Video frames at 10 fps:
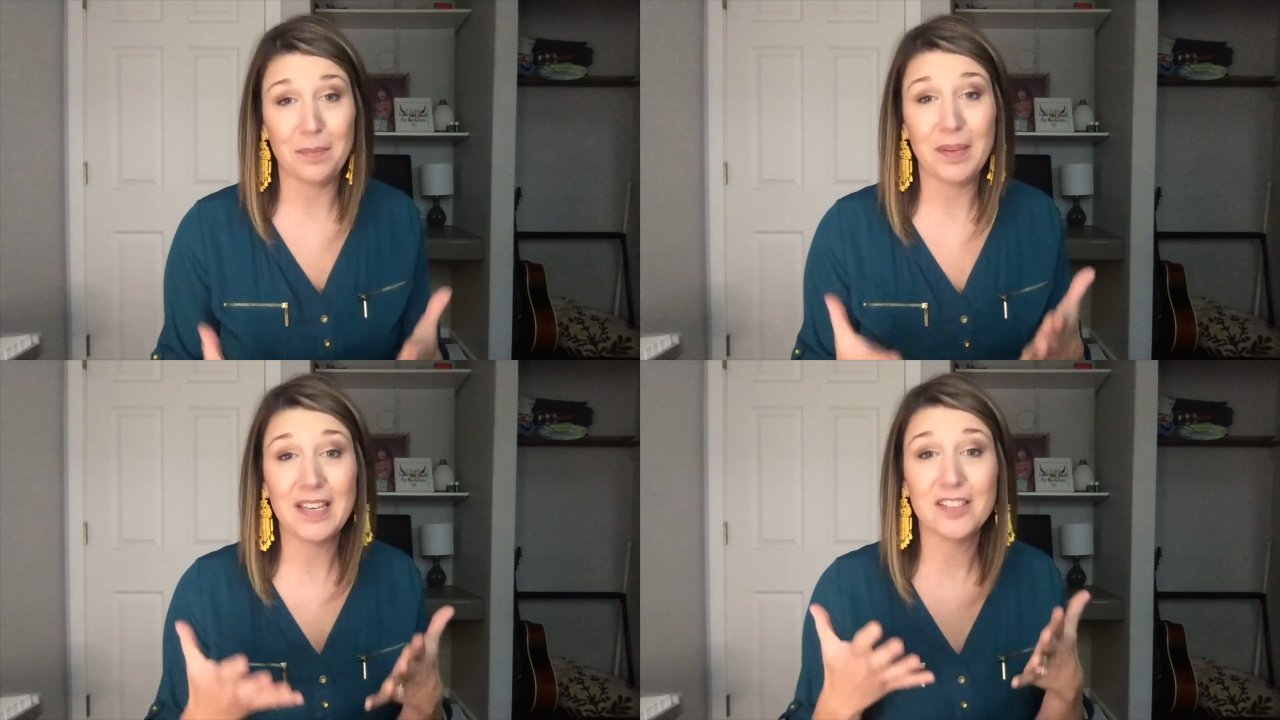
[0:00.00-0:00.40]

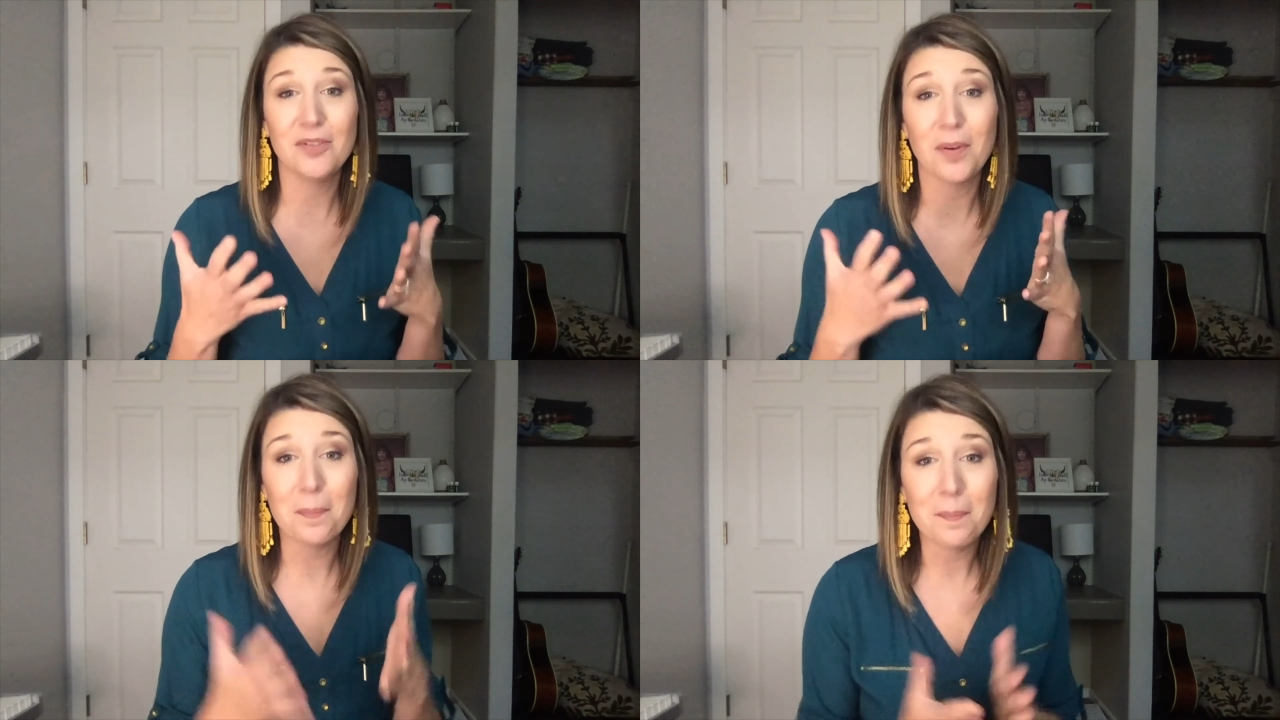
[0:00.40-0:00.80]
because you
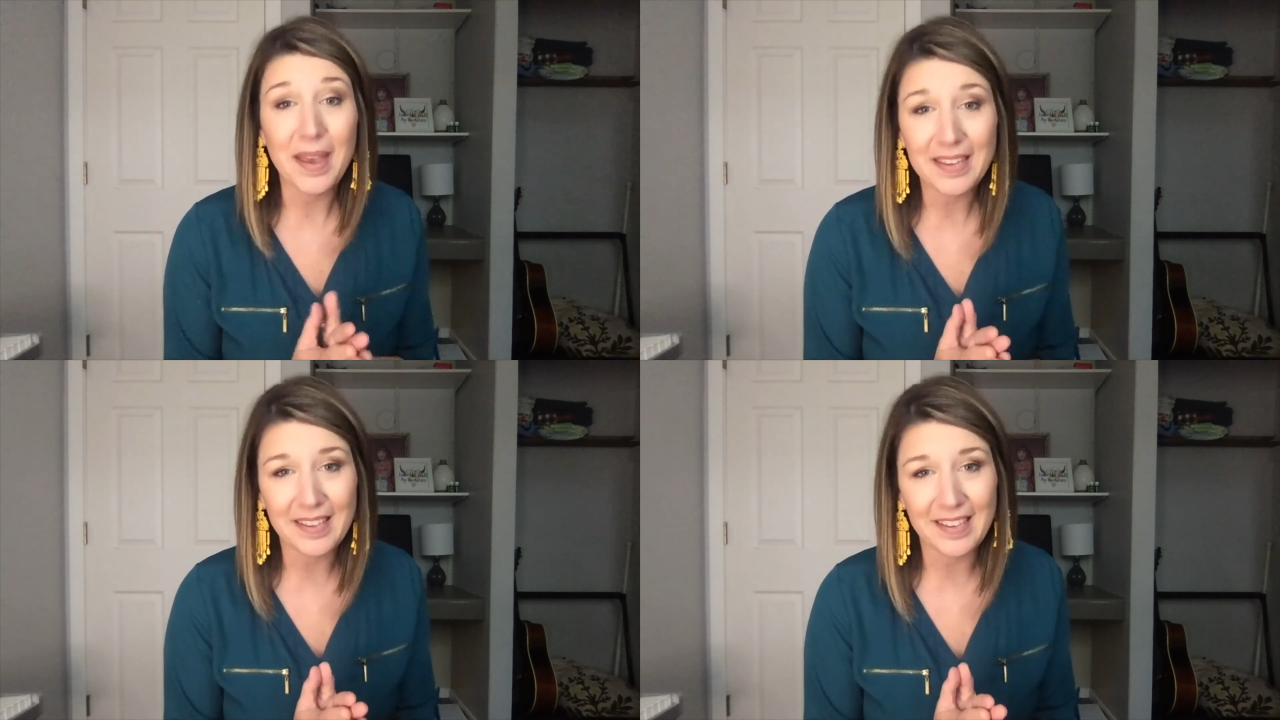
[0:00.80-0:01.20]
are
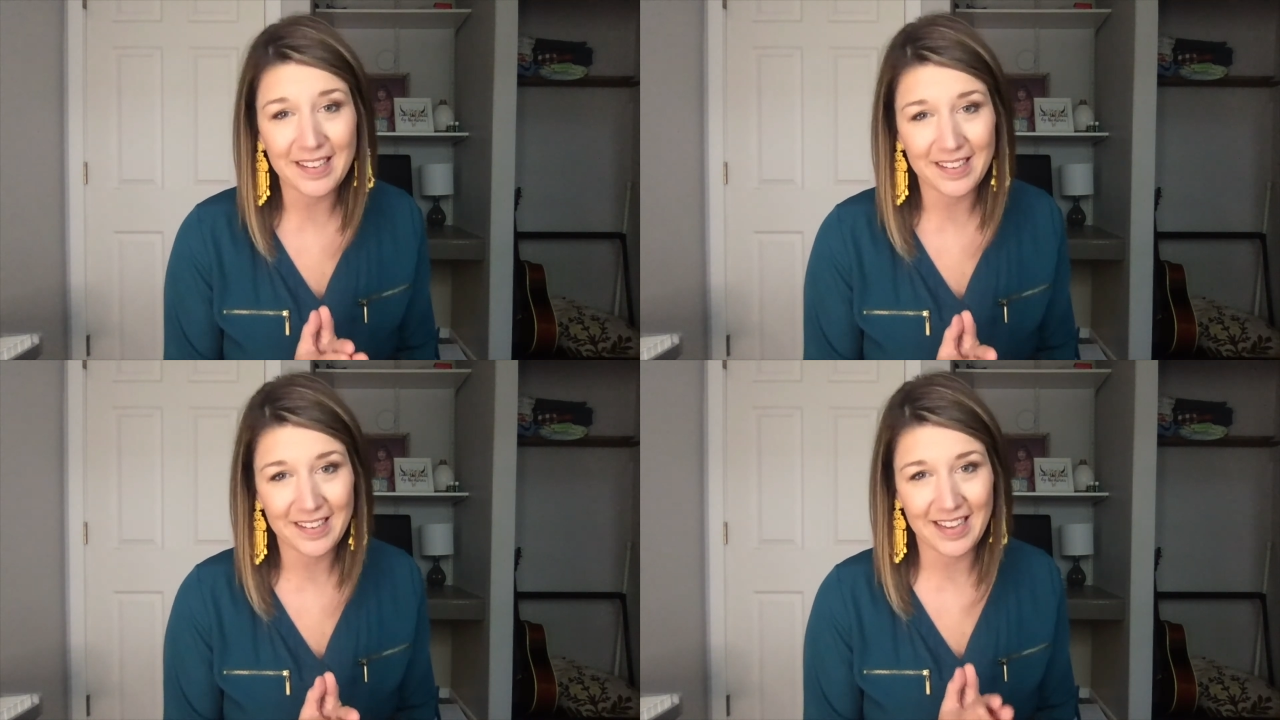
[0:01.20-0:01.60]
making
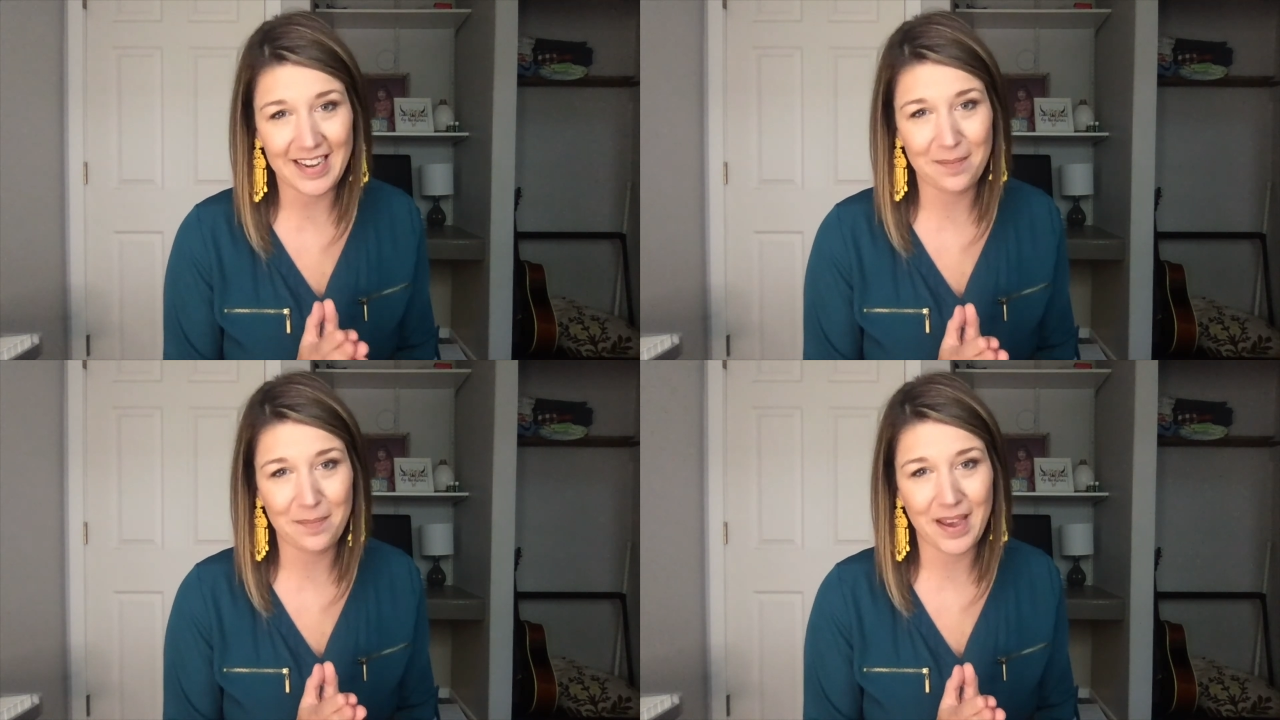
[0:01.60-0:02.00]
an
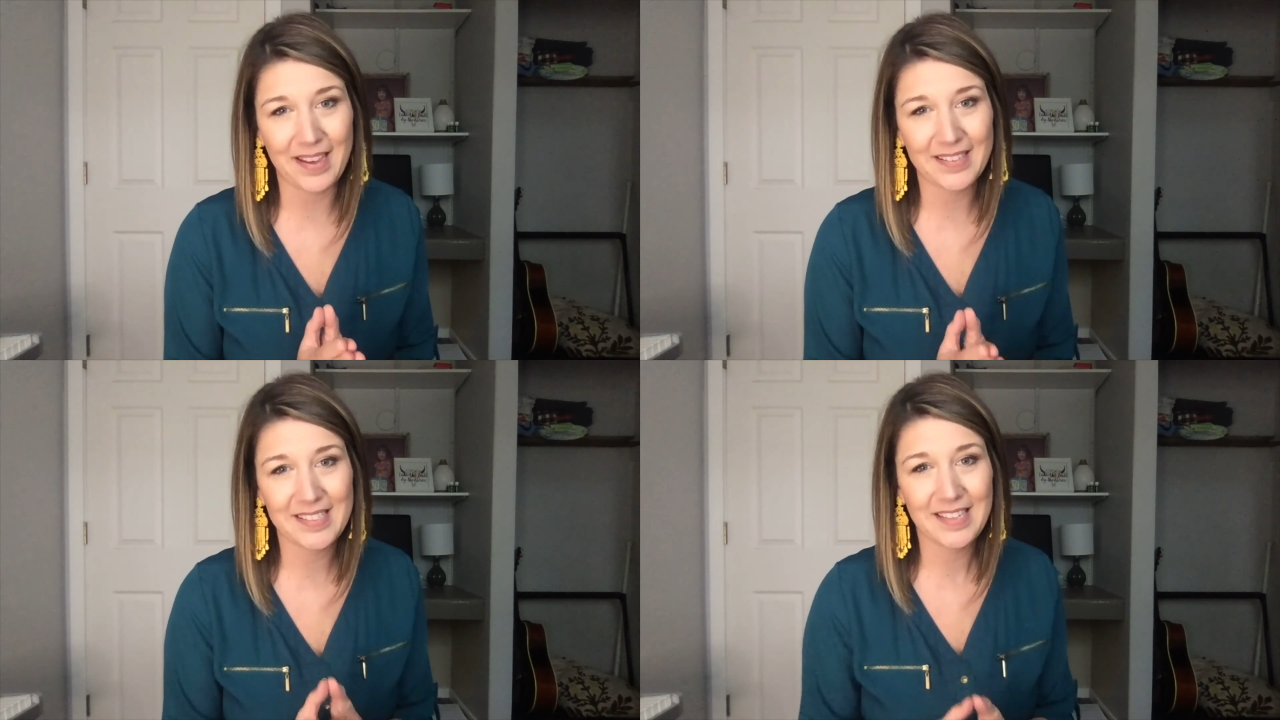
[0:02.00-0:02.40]
impact